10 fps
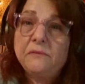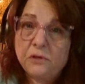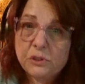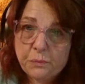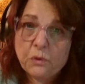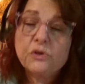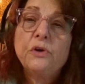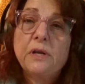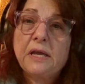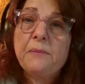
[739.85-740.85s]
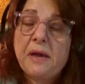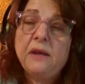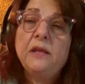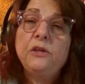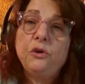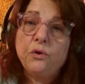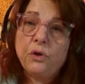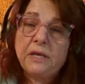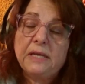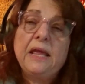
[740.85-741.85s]
those spores are going to come out. You
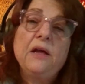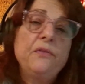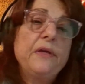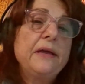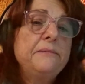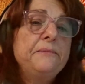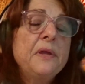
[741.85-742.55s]
could inhale that.